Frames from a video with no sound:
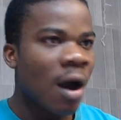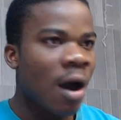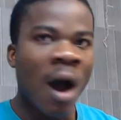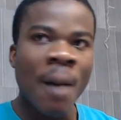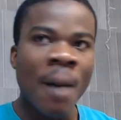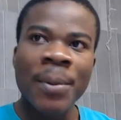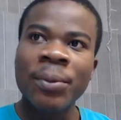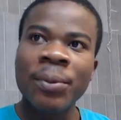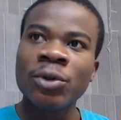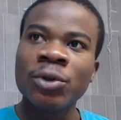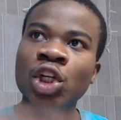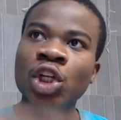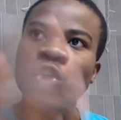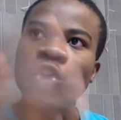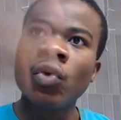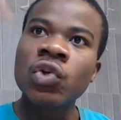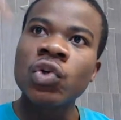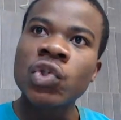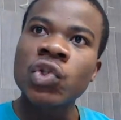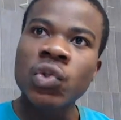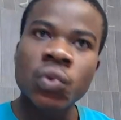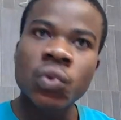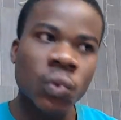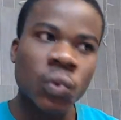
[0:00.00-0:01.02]
Our people know they go
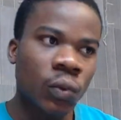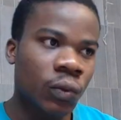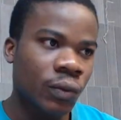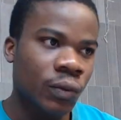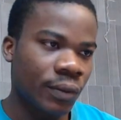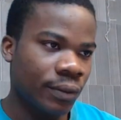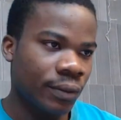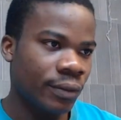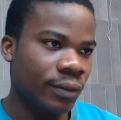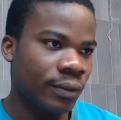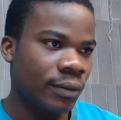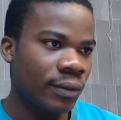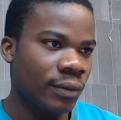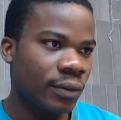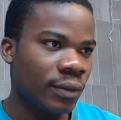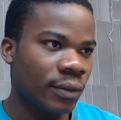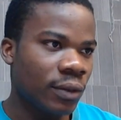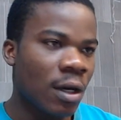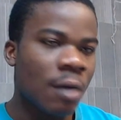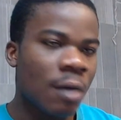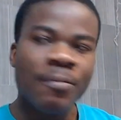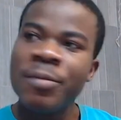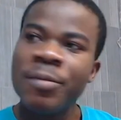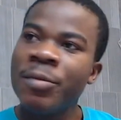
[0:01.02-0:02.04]
school.
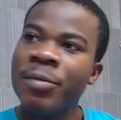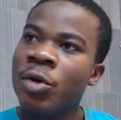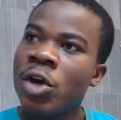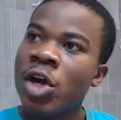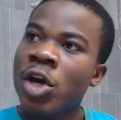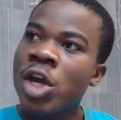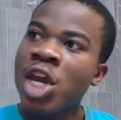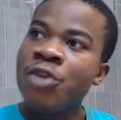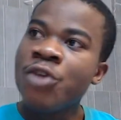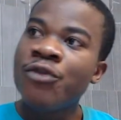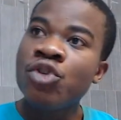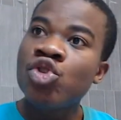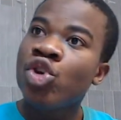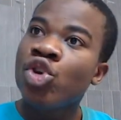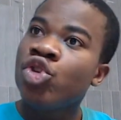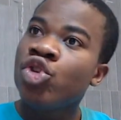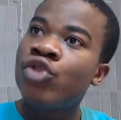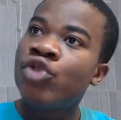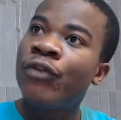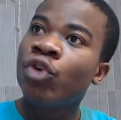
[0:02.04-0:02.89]
If